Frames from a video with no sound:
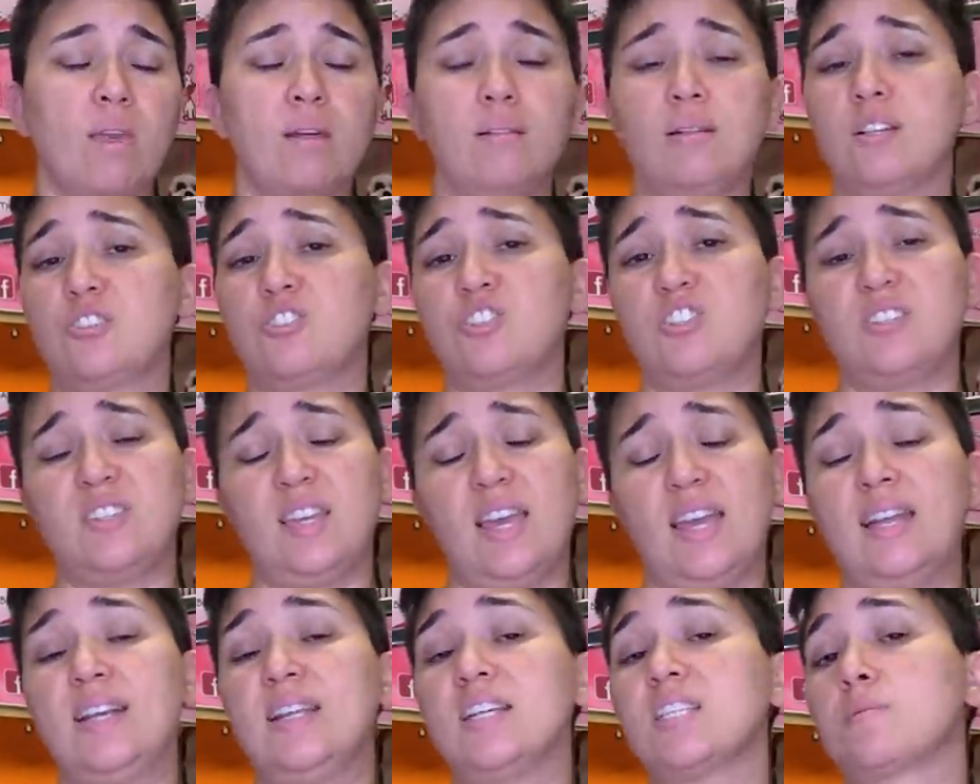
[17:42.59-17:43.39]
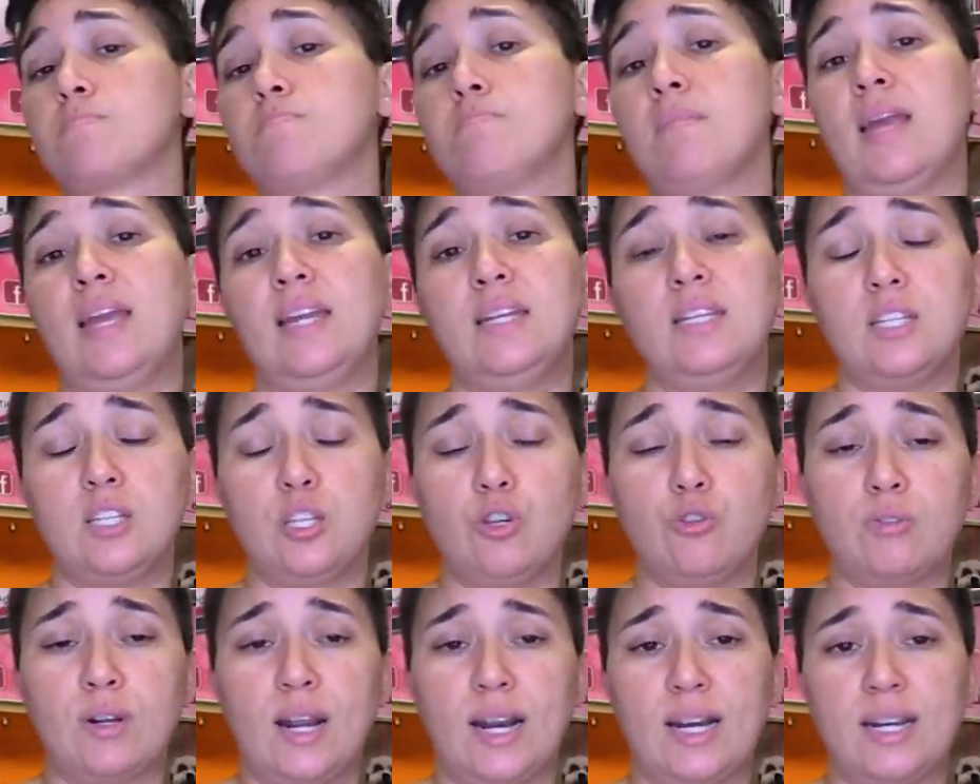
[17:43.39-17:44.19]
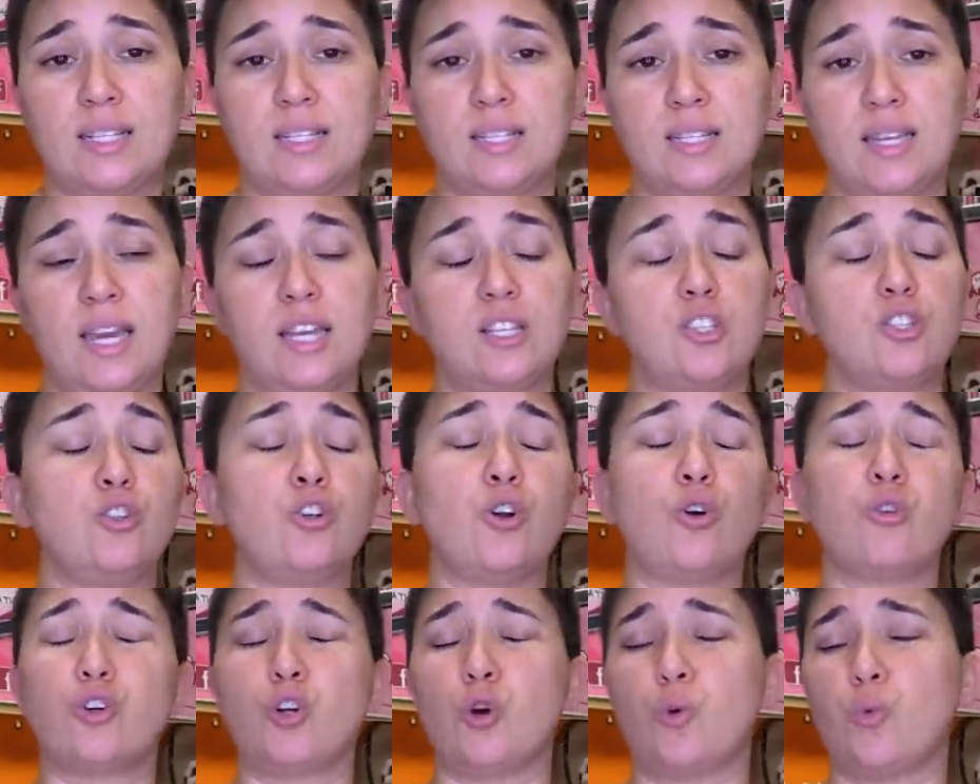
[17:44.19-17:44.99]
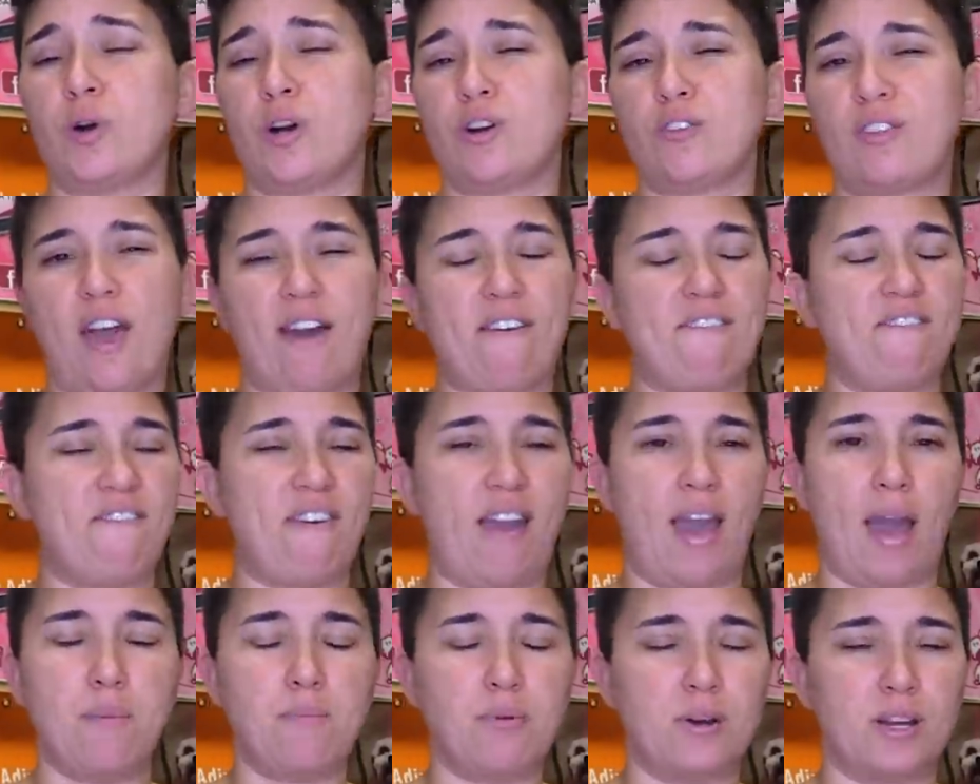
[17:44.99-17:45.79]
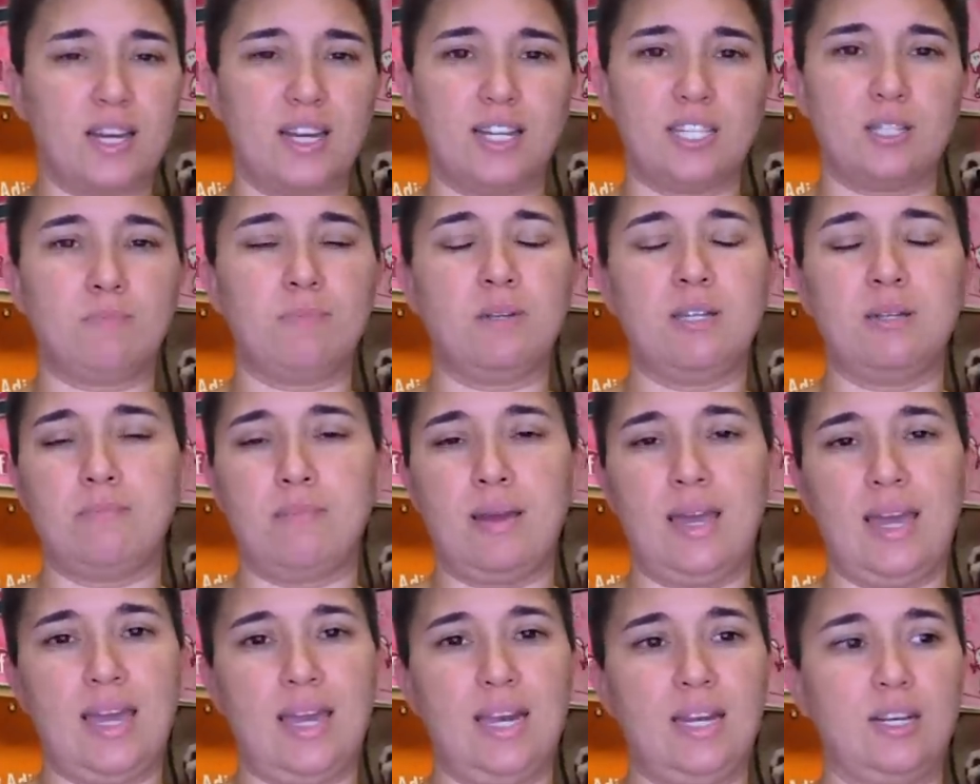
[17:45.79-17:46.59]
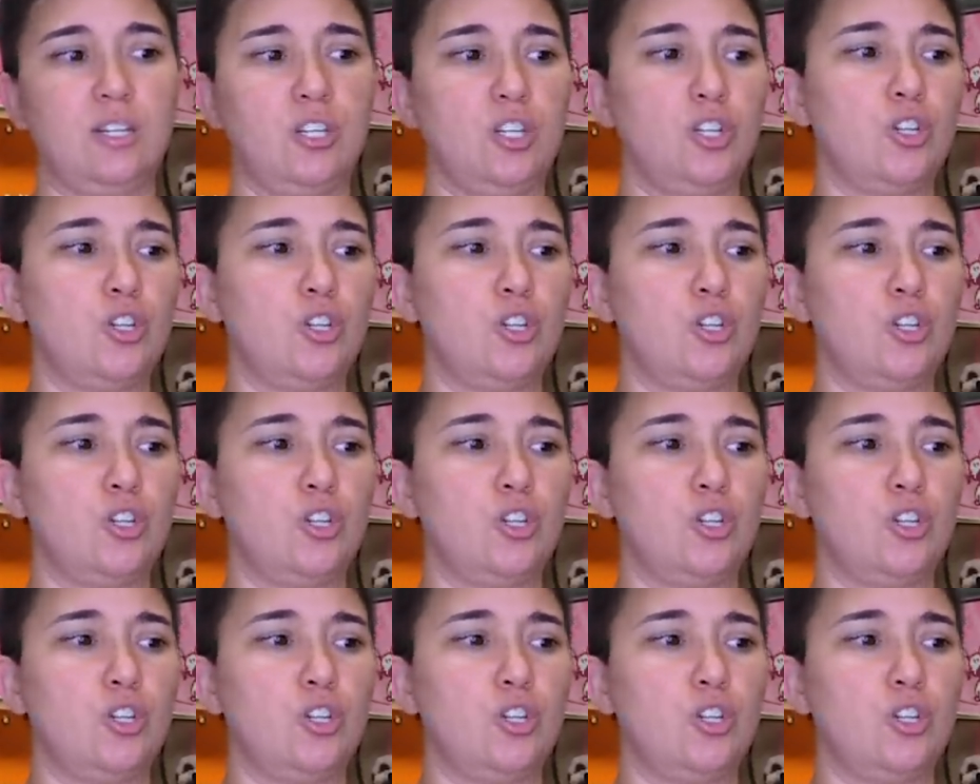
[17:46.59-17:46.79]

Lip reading: let's just say it is made in the United States, you don't know where that fabric has been made.